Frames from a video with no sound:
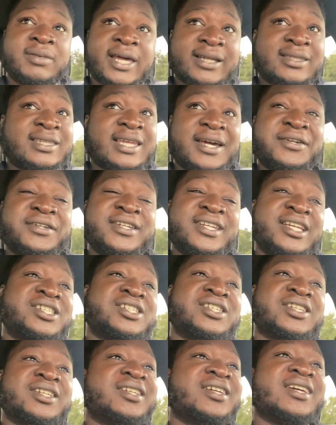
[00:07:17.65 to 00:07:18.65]
out
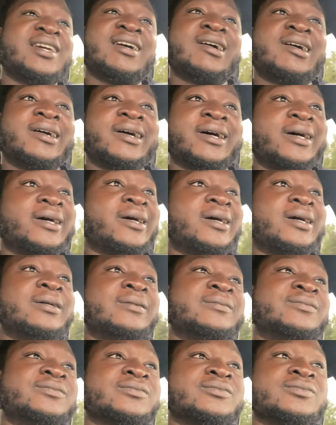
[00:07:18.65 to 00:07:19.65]
edition,
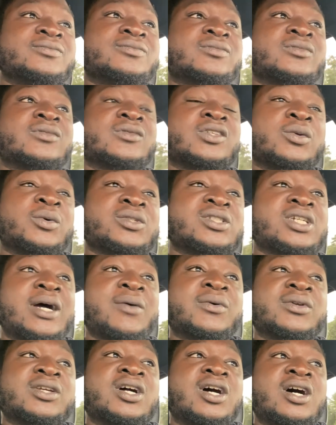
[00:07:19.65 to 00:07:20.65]
which I
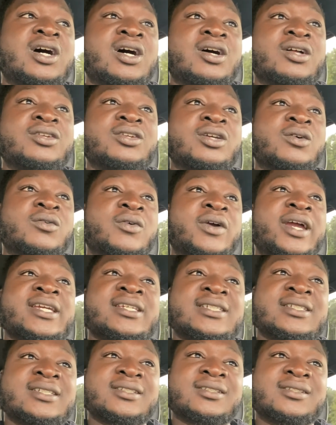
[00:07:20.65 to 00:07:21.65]
would call no
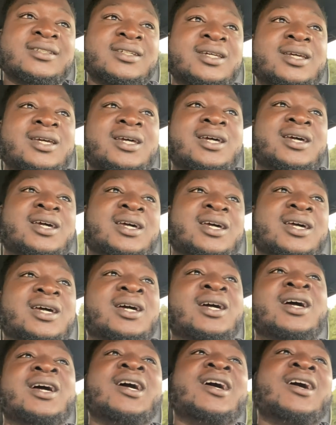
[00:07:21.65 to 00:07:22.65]
race. But,
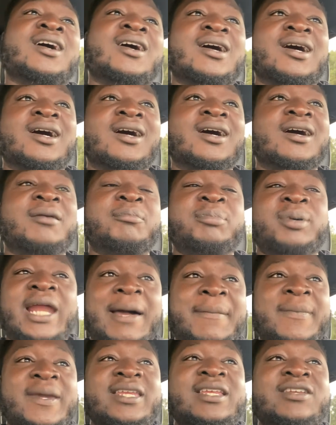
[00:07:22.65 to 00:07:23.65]
I
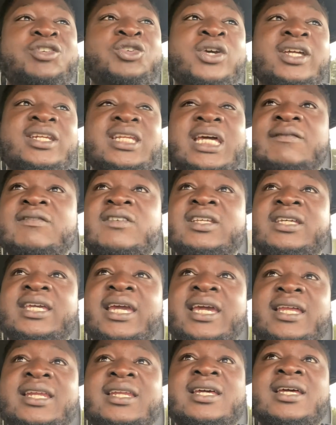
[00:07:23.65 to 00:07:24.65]
mean, you can definitely
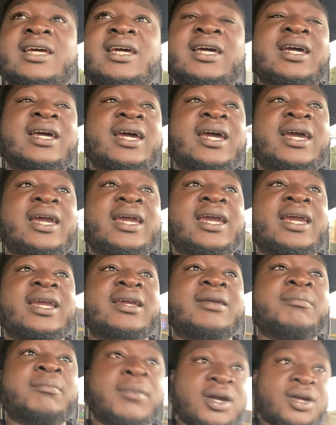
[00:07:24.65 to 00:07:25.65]
get a
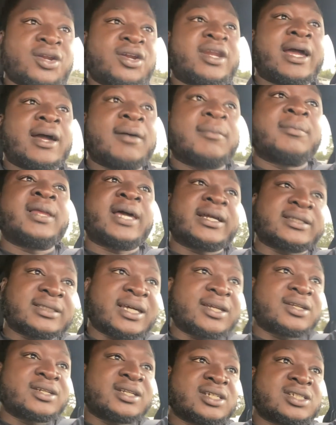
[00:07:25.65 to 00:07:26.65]
murdered out blacked
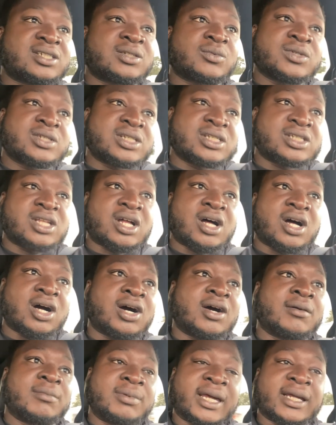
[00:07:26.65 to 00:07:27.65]
out edition, which is the
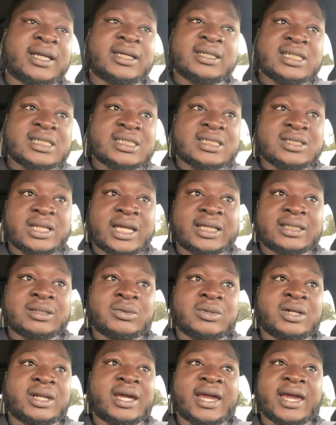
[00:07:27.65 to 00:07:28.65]
all black edition like the
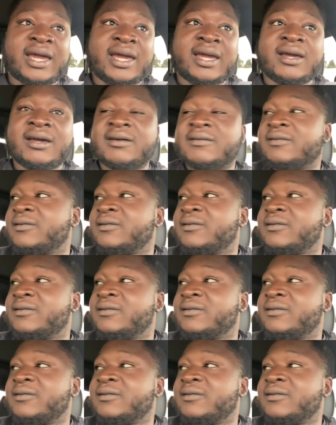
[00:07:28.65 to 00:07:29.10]
one I have.